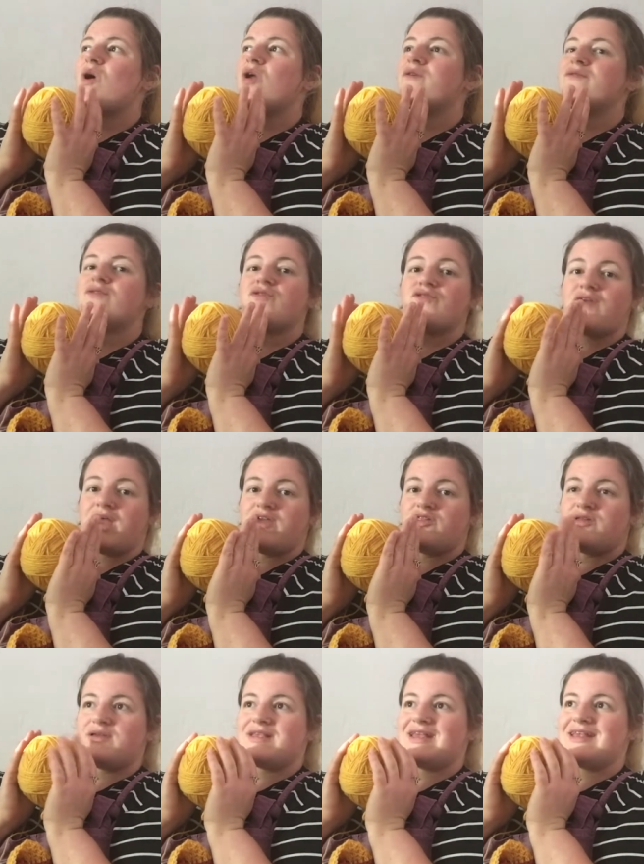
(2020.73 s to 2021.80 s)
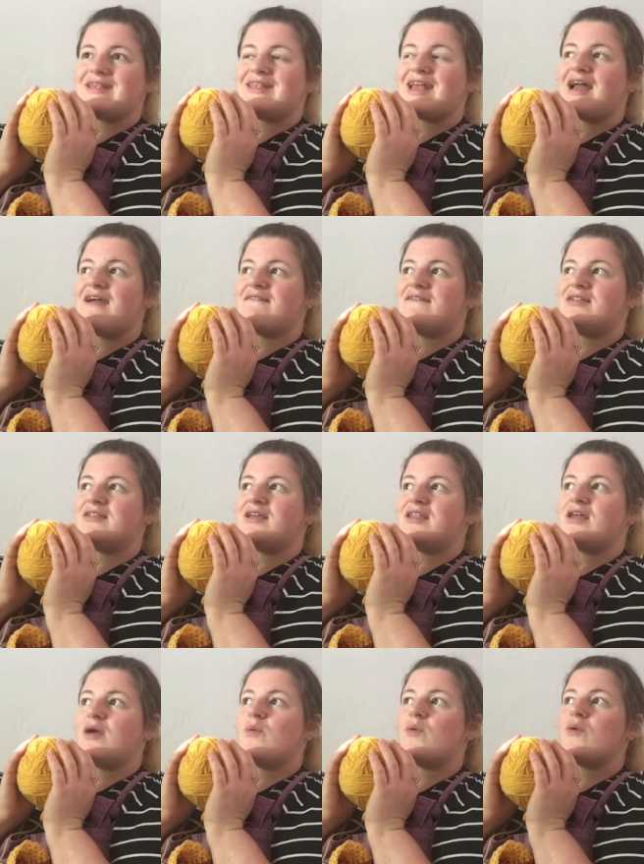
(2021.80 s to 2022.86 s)
overstretched because it is Aran
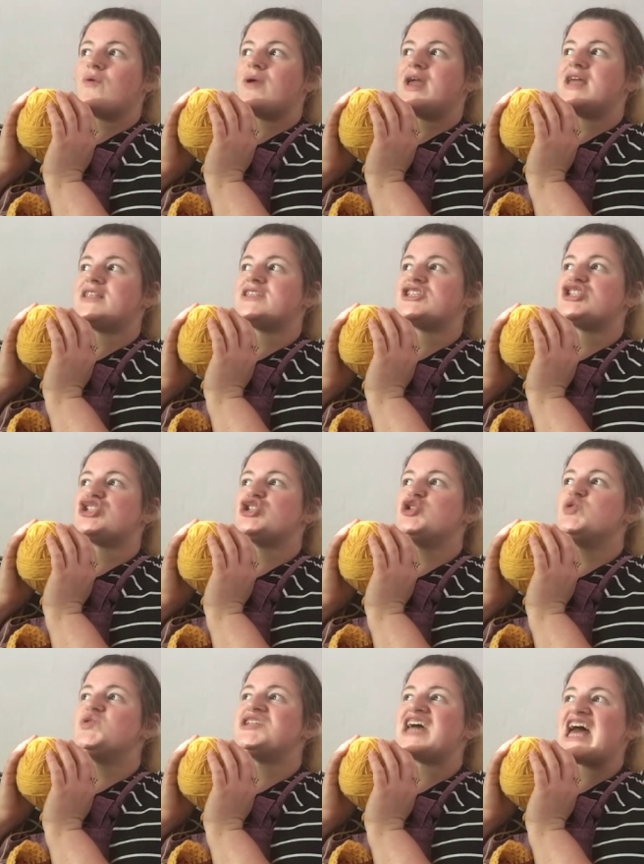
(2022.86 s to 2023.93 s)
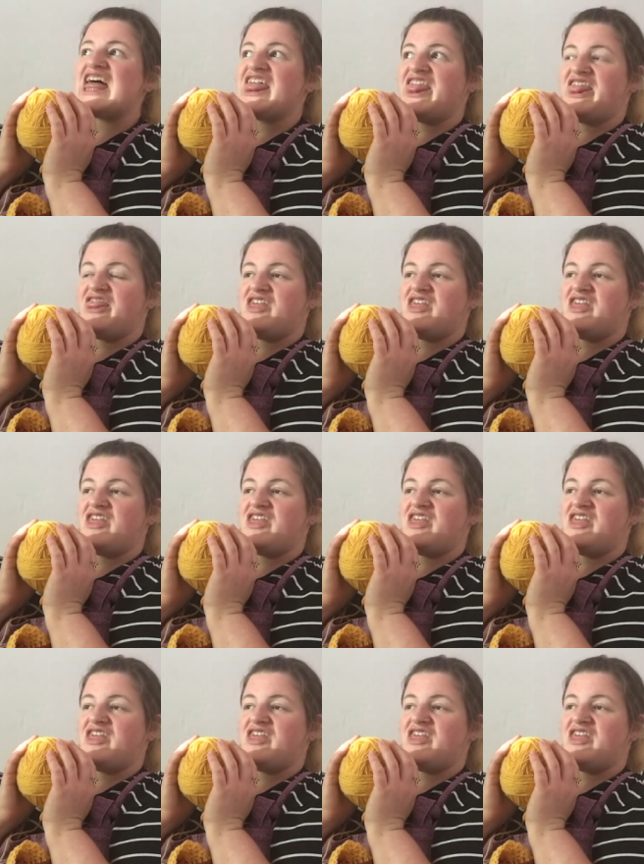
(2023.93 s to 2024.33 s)
and I wore it to death.